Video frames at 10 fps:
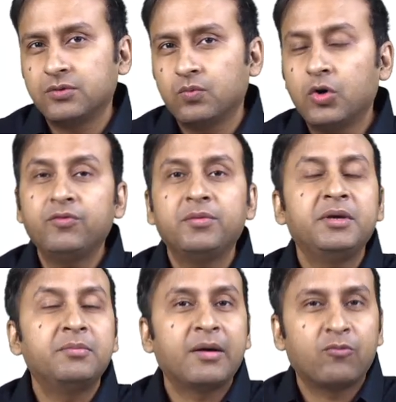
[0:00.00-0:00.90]
What do we
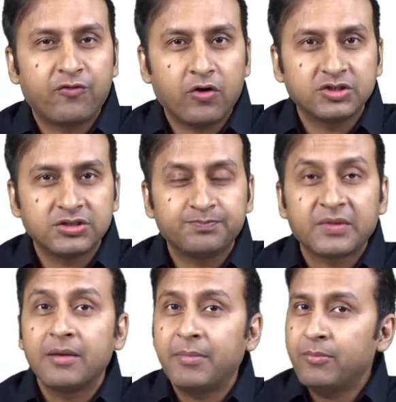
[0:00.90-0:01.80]
mean by morphology?
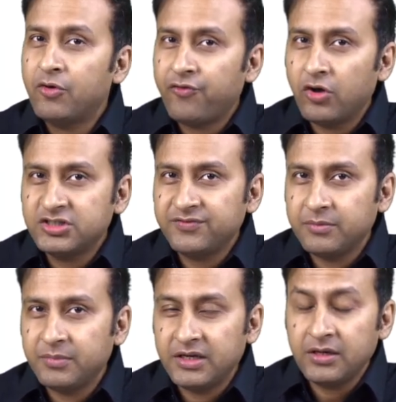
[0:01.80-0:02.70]
By morphology, we
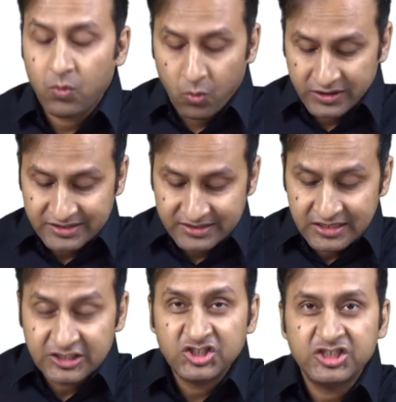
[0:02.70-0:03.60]
mean what is the
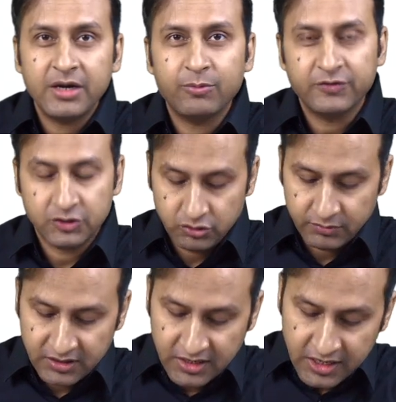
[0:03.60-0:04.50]
shape of the
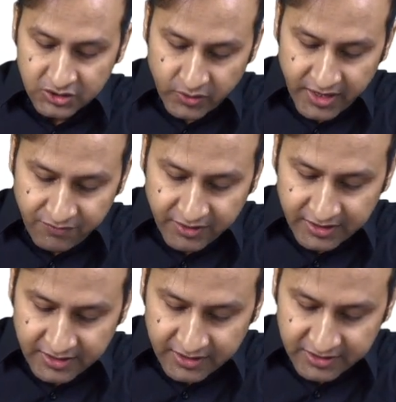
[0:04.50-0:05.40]
tumor. So here we
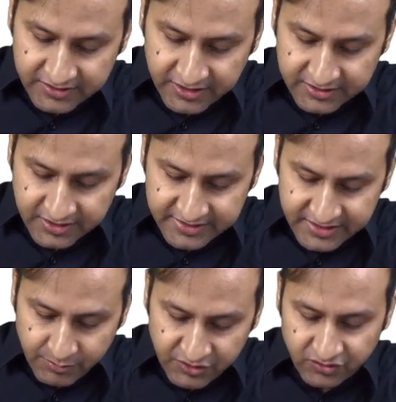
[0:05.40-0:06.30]
can clearly see it's a
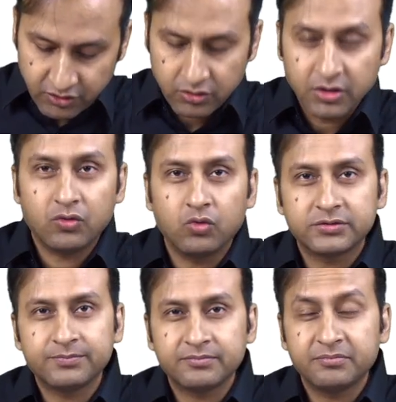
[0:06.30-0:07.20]
semicircular growth.
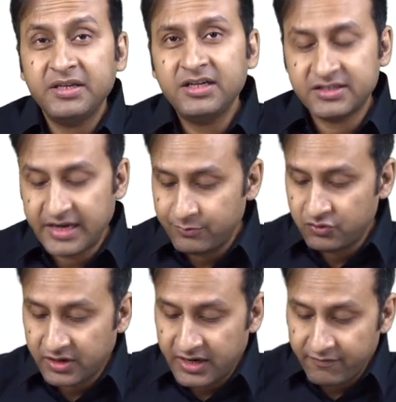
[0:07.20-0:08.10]
Many a times you
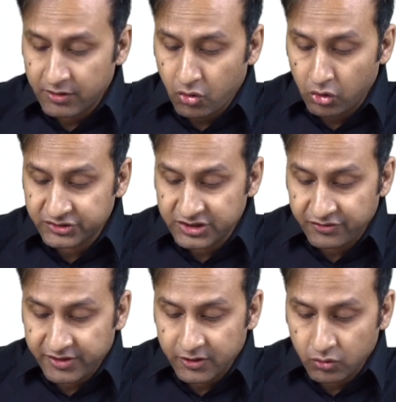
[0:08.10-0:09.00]
can have a
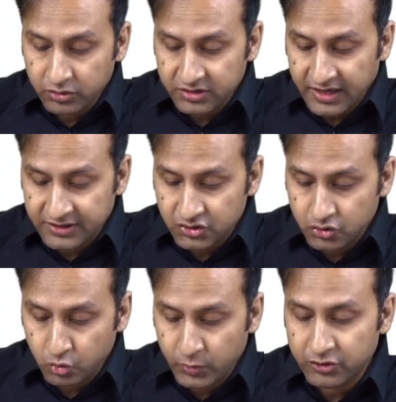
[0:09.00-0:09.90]
concentric growth that is
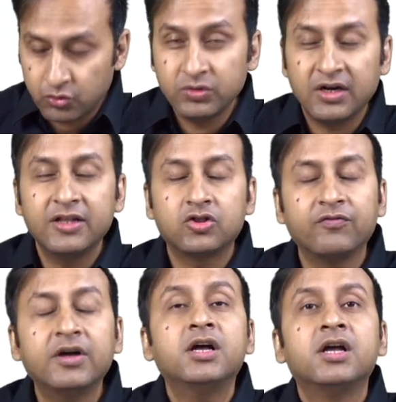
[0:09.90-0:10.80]
through and through the length of
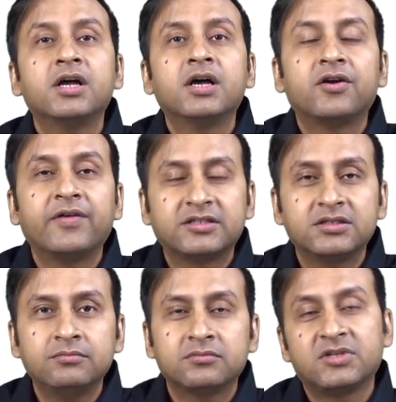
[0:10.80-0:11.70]
the rectum.